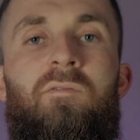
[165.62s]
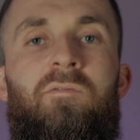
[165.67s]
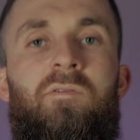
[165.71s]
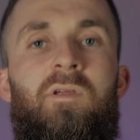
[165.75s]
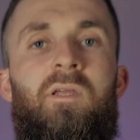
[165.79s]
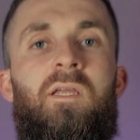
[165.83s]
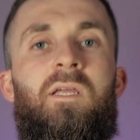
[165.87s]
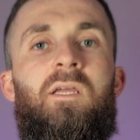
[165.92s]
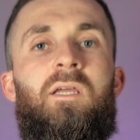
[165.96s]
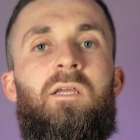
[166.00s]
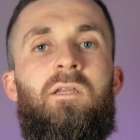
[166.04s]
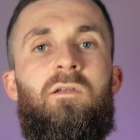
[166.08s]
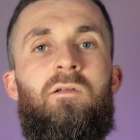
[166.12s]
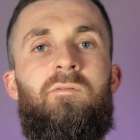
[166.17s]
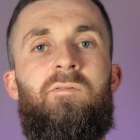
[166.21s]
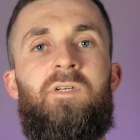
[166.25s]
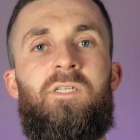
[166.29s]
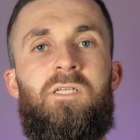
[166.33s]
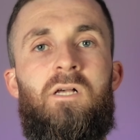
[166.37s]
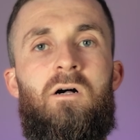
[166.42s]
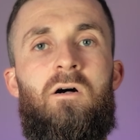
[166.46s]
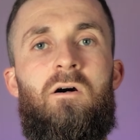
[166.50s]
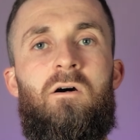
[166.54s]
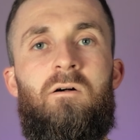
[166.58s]
thinking of
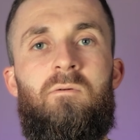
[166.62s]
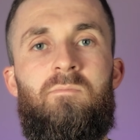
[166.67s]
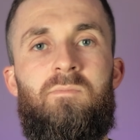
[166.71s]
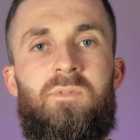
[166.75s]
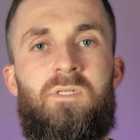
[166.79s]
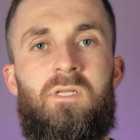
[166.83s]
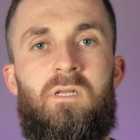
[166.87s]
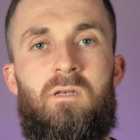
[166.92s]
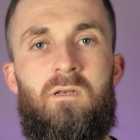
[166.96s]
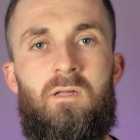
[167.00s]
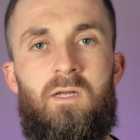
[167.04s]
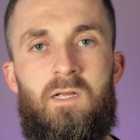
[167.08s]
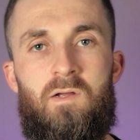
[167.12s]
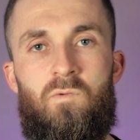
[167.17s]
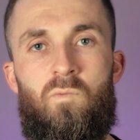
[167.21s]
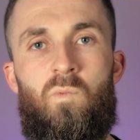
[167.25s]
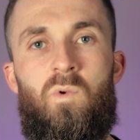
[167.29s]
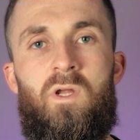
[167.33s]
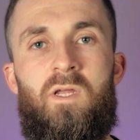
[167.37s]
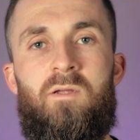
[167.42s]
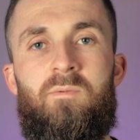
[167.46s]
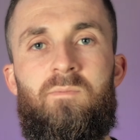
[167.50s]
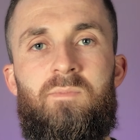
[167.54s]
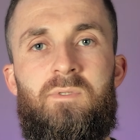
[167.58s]
his arms like
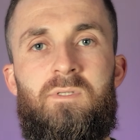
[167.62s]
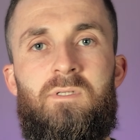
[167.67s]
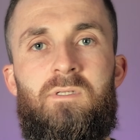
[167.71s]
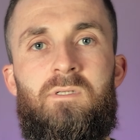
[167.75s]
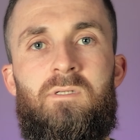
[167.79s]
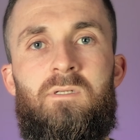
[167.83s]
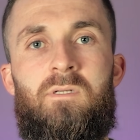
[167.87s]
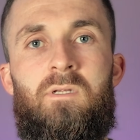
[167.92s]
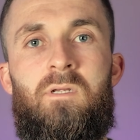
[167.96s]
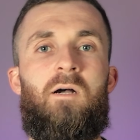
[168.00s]
whips.